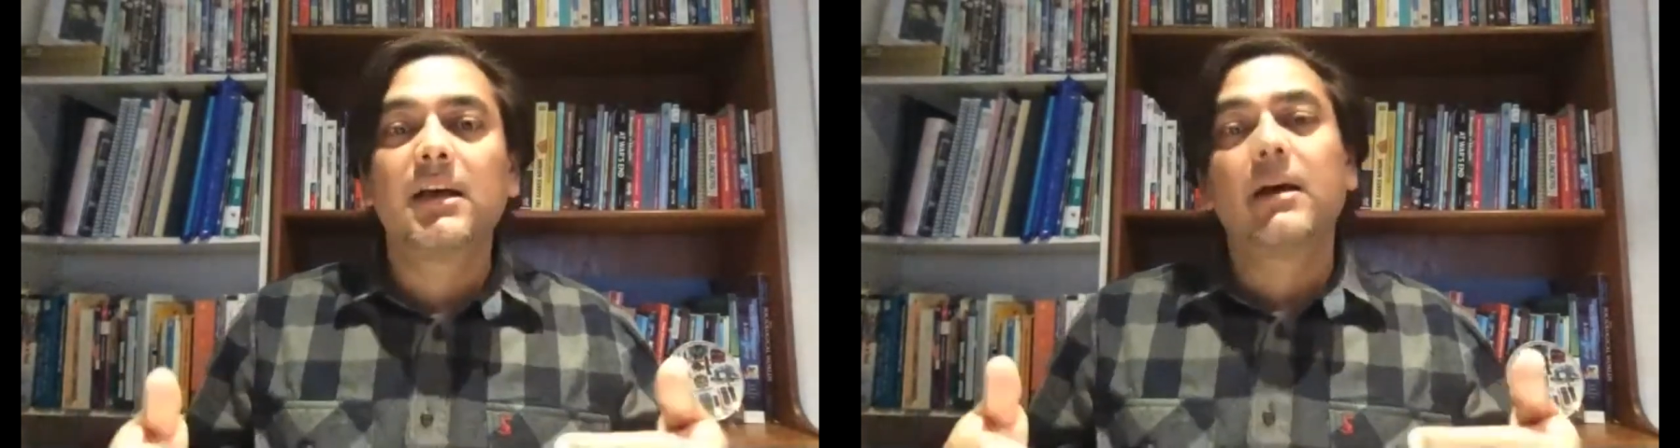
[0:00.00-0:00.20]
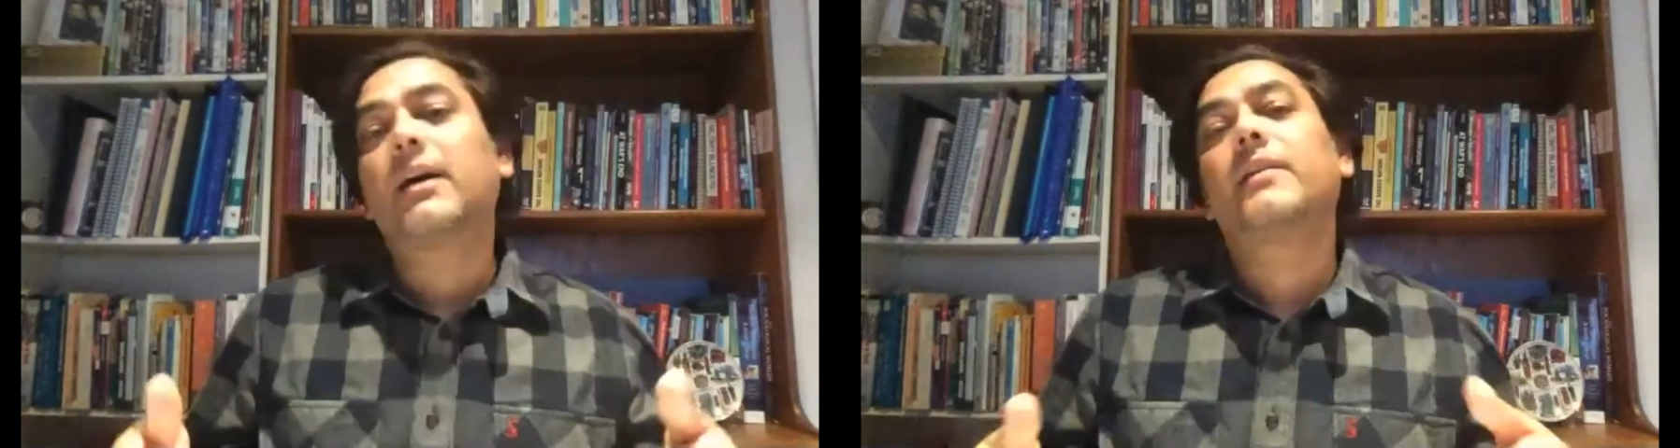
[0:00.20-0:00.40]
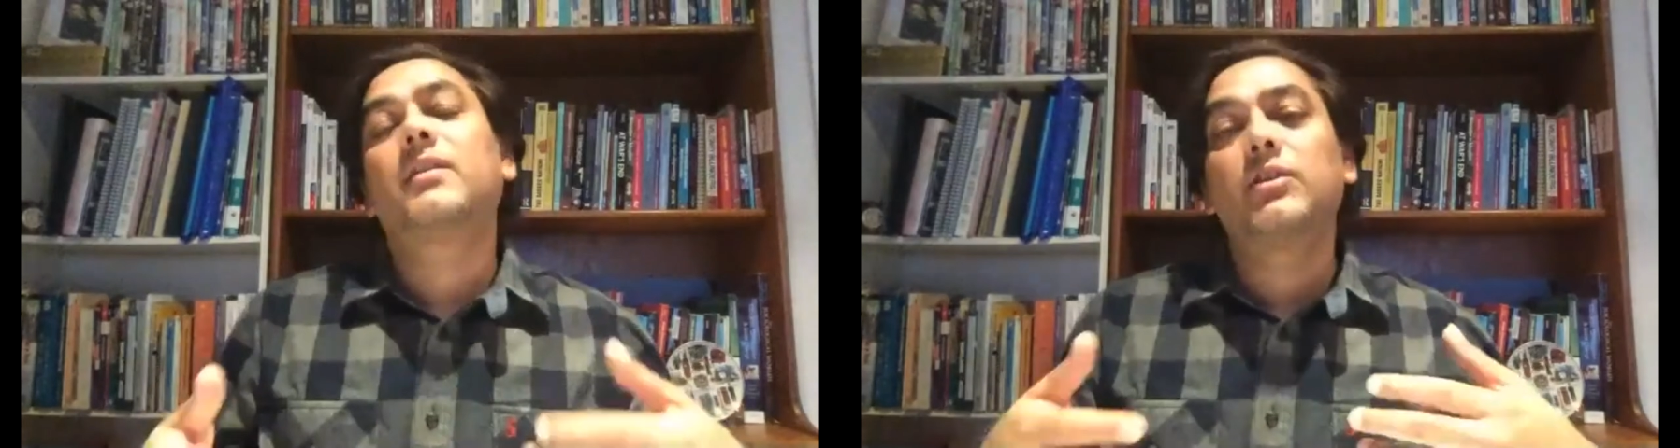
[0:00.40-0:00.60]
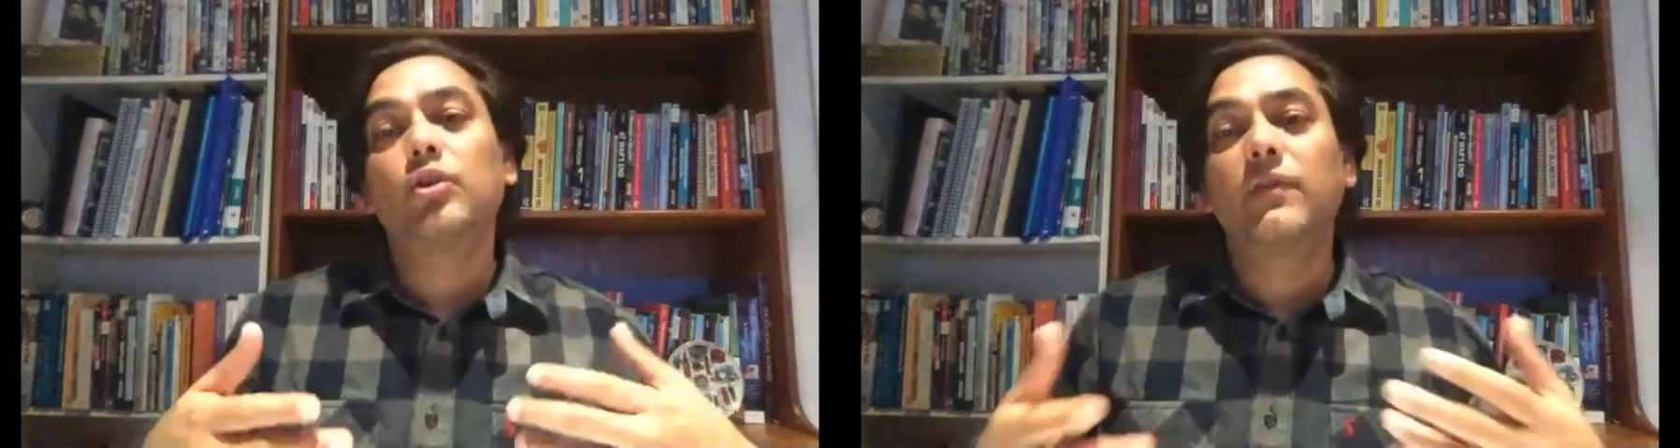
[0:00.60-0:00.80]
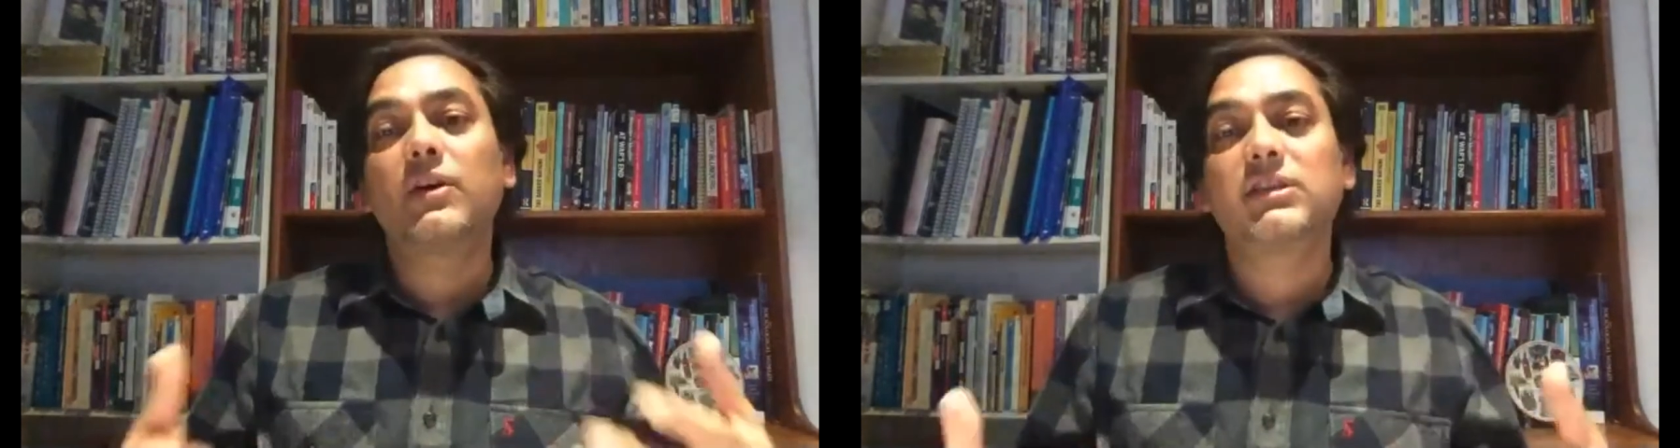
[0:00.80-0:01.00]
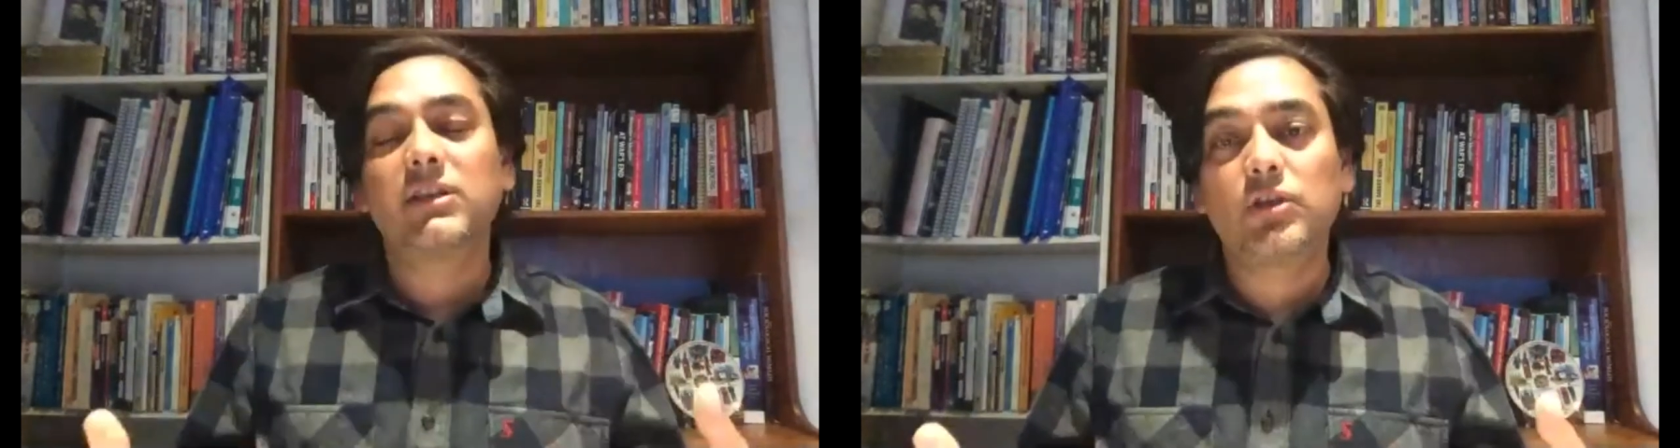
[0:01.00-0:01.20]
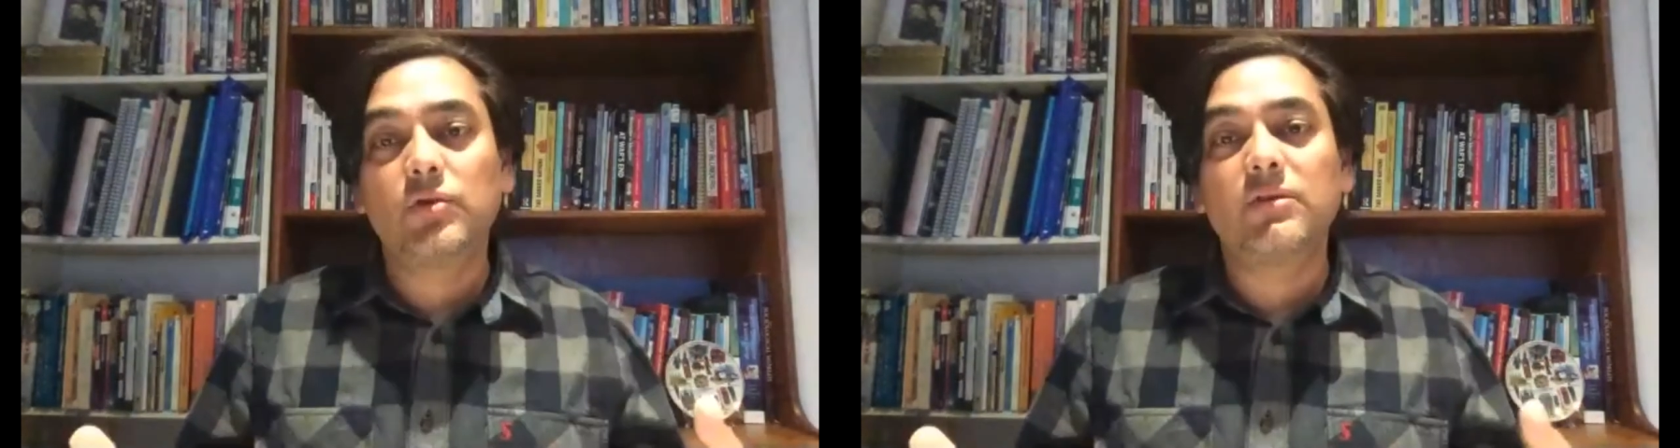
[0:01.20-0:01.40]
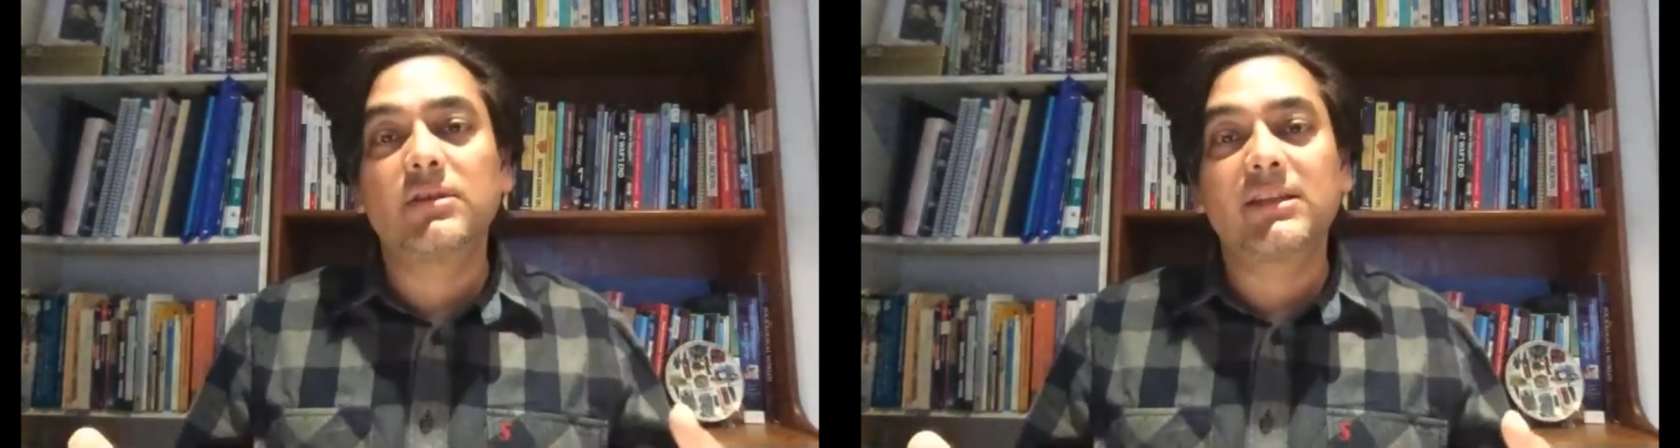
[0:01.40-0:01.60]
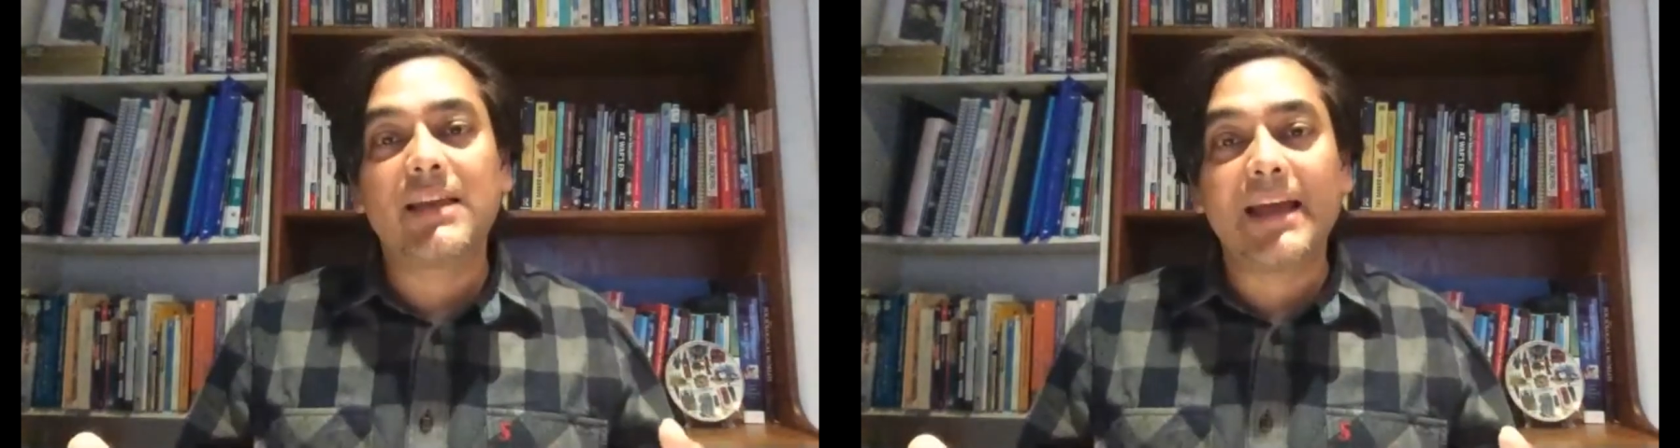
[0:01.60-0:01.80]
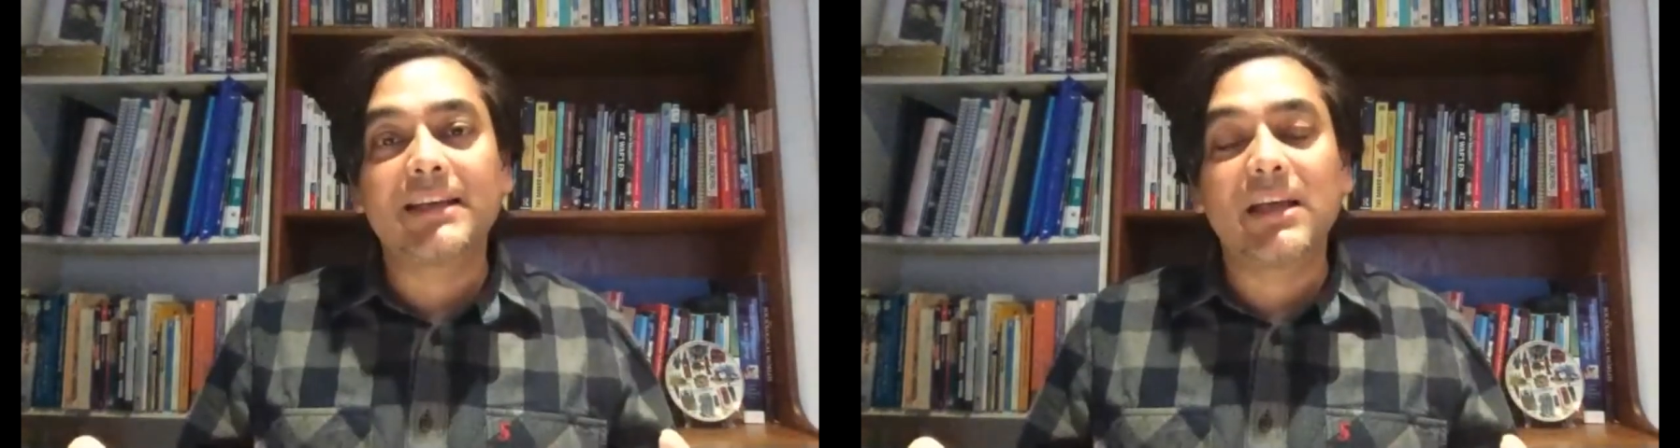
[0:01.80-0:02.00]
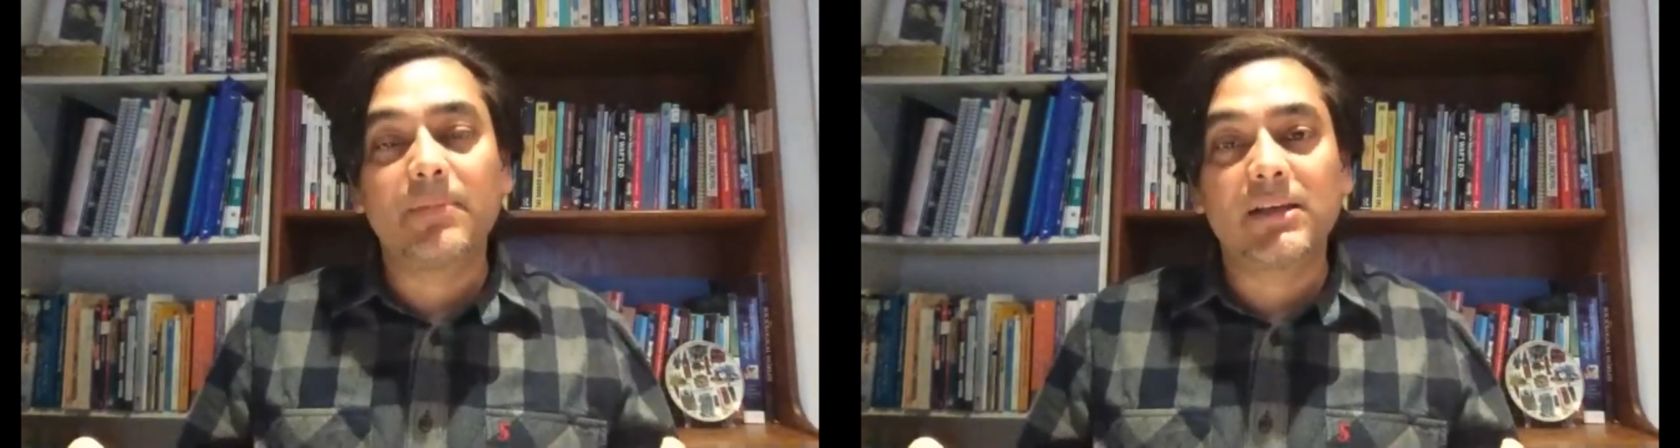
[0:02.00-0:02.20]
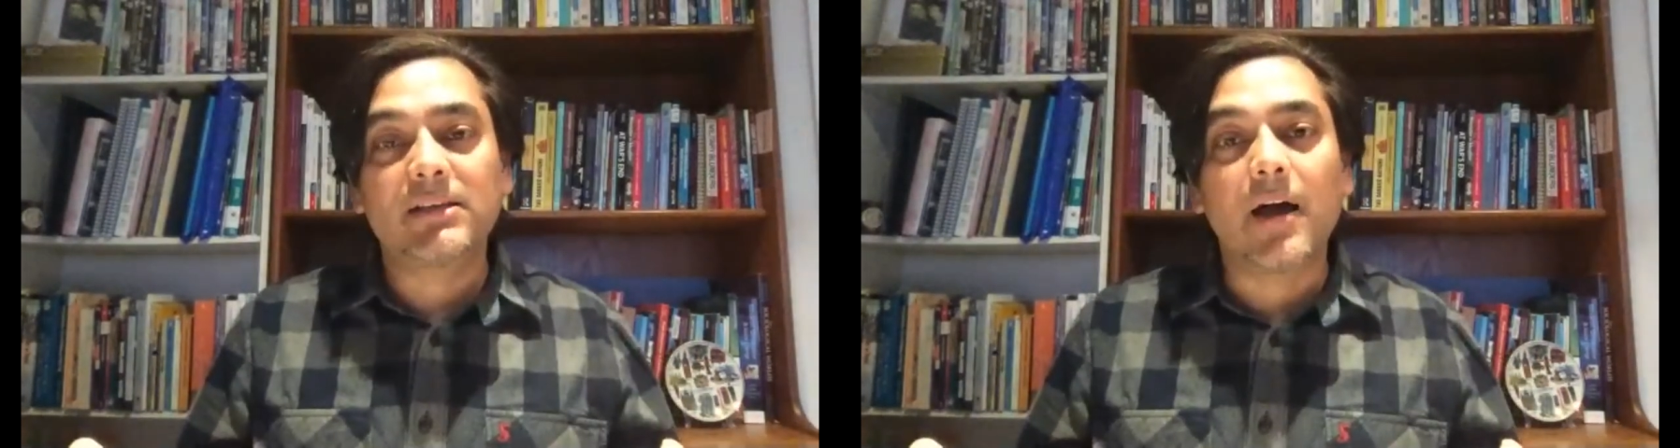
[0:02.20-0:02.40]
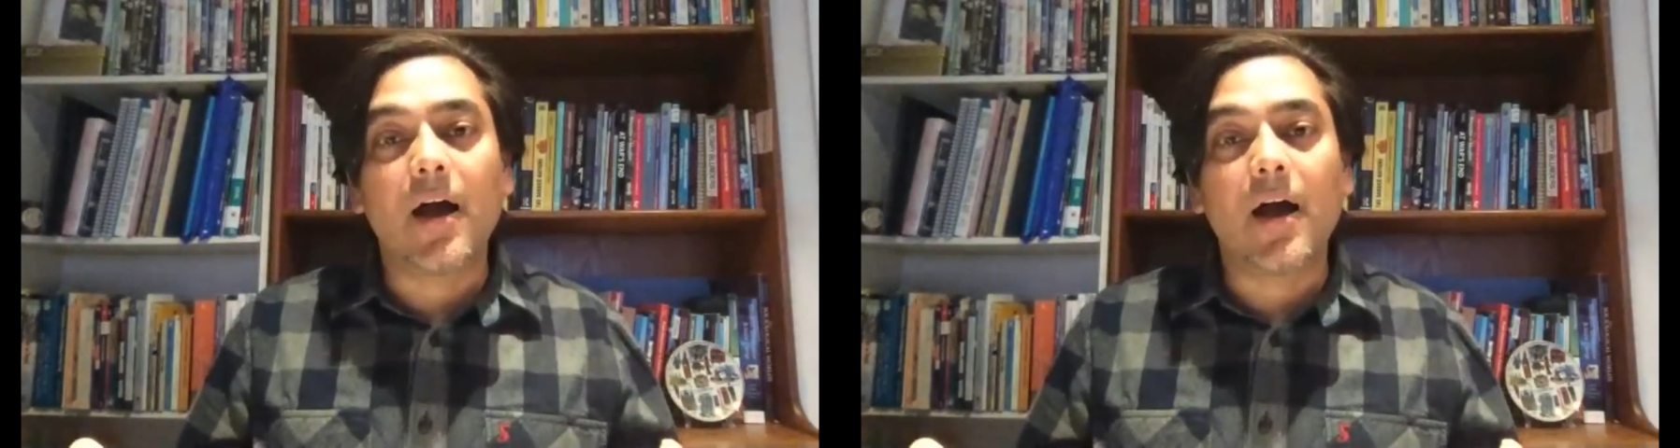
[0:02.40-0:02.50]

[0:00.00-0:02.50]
the university students and academics